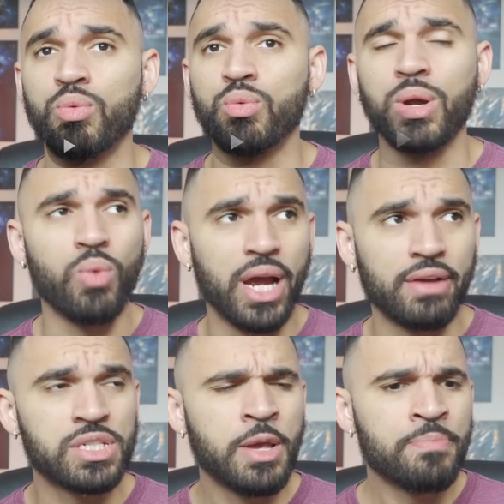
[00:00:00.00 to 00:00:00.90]
Wuthering
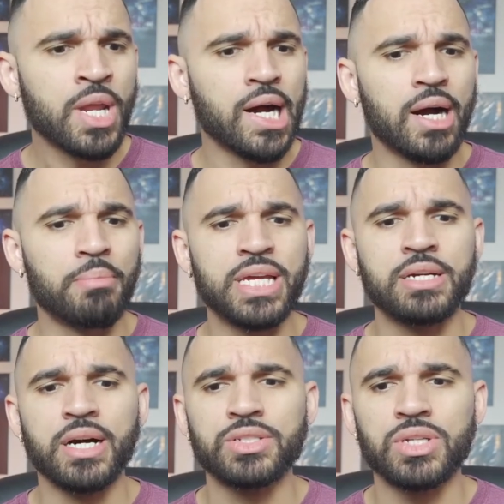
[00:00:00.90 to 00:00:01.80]
Waves,
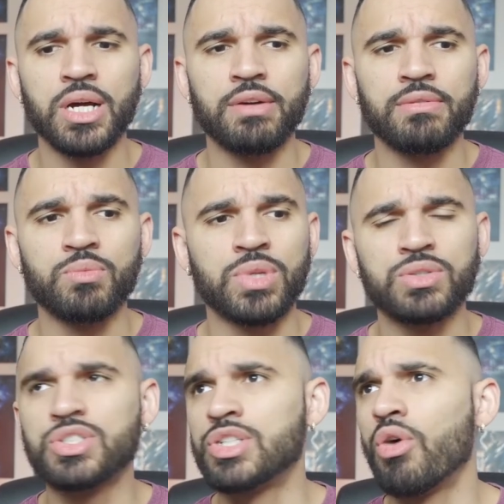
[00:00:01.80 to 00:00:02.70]
because
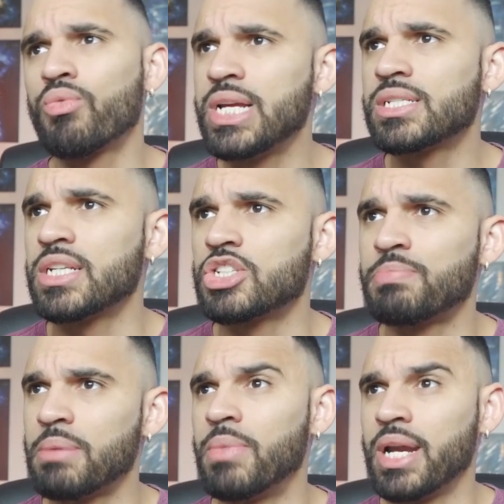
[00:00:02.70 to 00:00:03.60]
there's no reason to
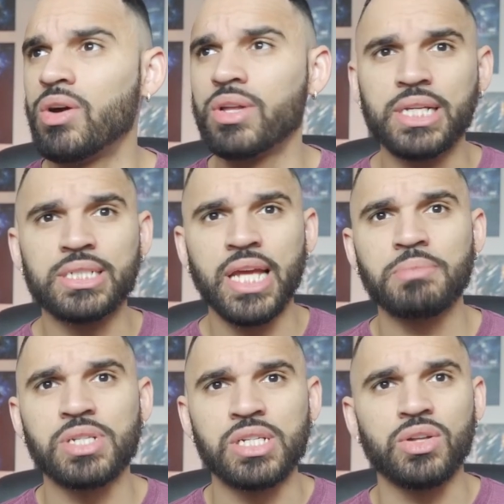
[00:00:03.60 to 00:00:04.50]
spend money on these
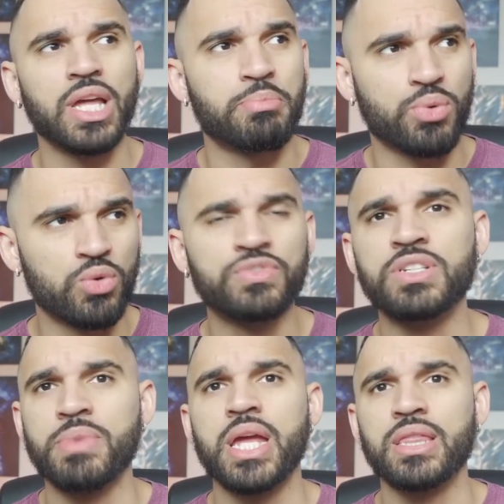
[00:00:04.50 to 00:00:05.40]
games until they prove
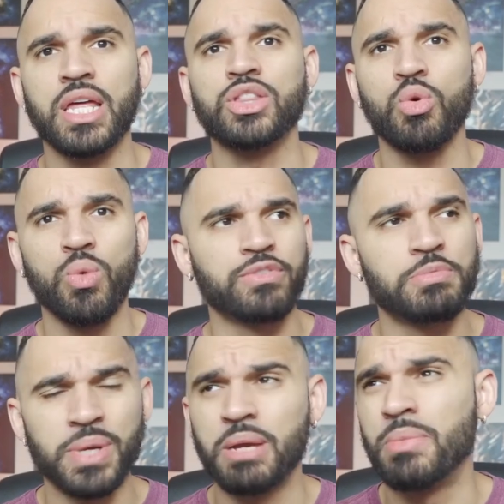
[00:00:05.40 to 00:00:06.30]
to me that they're worth
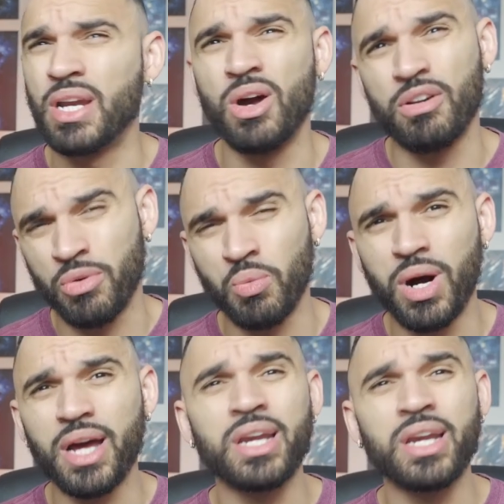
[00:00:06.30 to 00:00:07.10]
spending money on. For one.